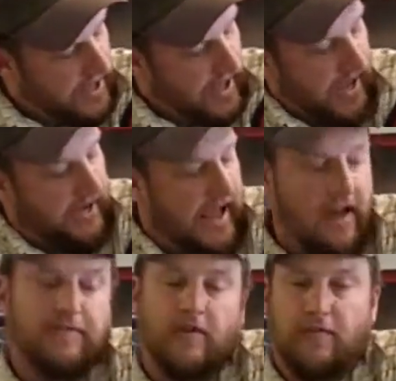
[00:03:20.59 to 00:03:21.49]
and they
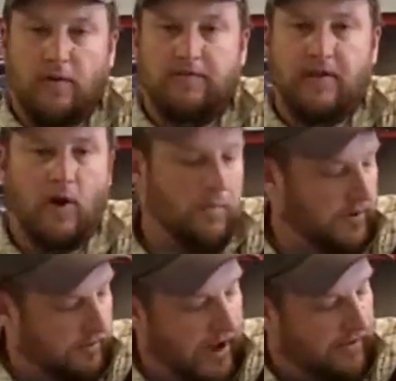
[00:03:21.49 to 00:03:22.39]
have to force to
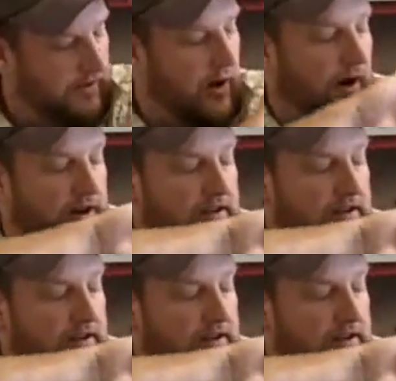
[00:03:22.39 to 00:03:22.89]
open their mouth a little harder.